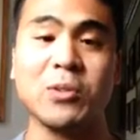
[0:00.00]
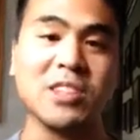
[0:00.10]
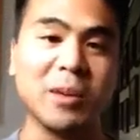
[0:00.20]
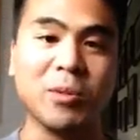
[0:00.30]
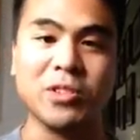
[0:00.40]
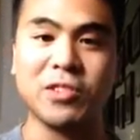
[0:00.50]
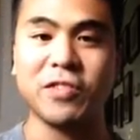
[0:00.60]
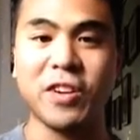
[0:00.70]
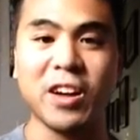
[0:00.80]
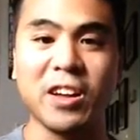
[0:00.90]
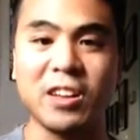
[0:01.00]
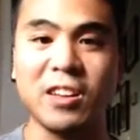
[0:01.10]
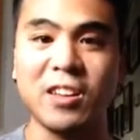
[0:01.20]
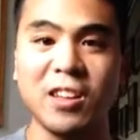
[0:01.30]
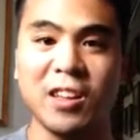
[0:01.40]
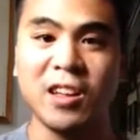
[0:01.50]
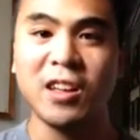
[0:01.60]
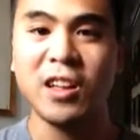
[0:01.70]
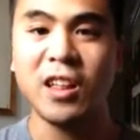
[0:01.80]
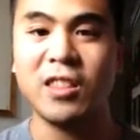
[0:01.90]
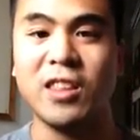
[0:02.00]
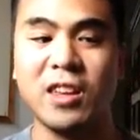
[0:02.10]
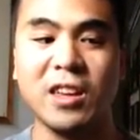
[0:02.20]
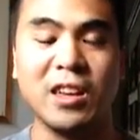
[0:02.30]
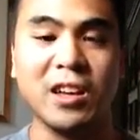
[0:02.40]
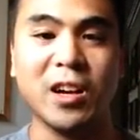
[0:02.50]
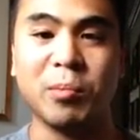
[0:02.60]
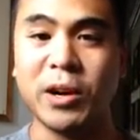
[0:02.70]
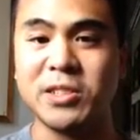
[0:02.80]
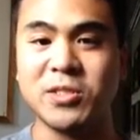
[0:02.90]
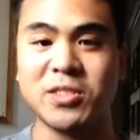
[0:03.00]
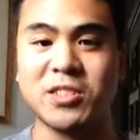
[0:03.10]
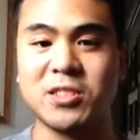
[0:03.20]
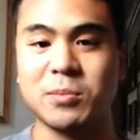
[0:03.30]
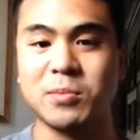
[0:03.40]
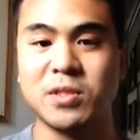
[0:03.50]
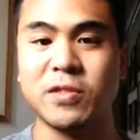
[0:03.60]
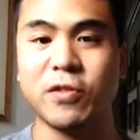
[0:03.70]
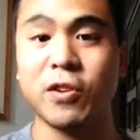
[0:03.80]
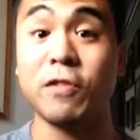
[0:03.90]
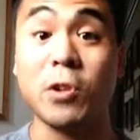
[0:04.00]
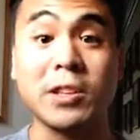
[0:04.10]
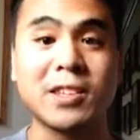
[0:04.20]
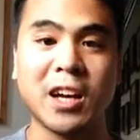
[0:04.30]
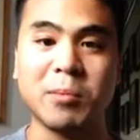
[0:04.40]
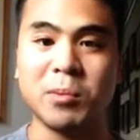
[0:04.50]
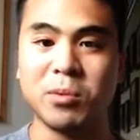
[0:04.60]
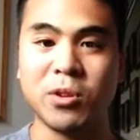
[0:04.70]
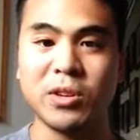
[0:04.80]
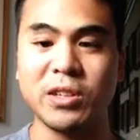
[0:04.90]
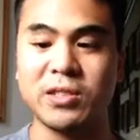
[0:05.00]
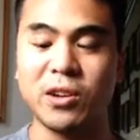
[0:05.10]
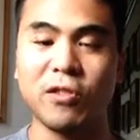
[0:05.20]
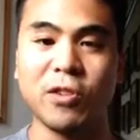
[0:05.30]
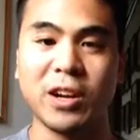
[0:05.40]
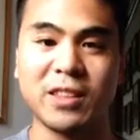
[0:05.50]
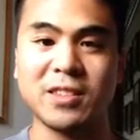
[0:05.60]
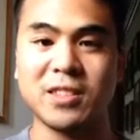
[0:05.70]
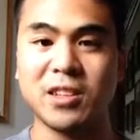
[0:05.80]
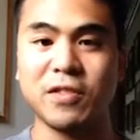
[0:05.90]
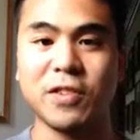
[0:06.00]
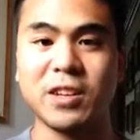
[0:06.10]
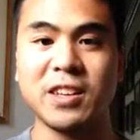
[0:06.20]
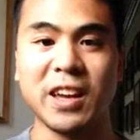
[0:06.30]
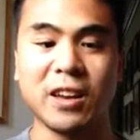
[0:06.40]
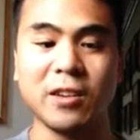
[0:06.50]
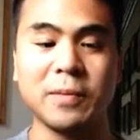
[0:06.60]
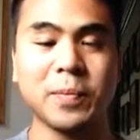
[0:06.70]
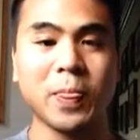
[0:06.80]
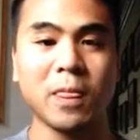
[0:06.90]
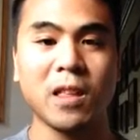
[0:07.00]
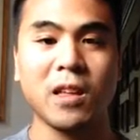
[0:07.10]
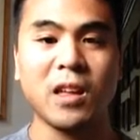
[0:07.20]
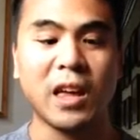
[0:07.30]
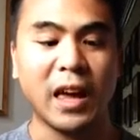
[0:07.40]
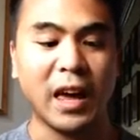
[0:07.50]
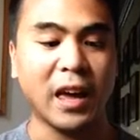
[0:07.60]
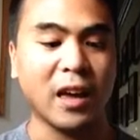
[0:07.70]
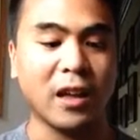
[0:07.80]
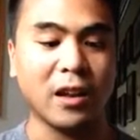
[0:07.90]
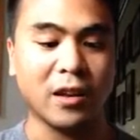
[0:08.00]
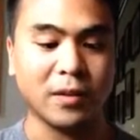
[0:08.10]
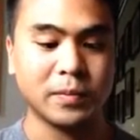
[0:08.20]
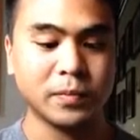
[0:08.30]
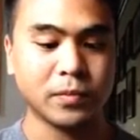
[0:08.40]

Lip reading: I was able to find the appraisal systems for full-time employees over at the City of Fontana, and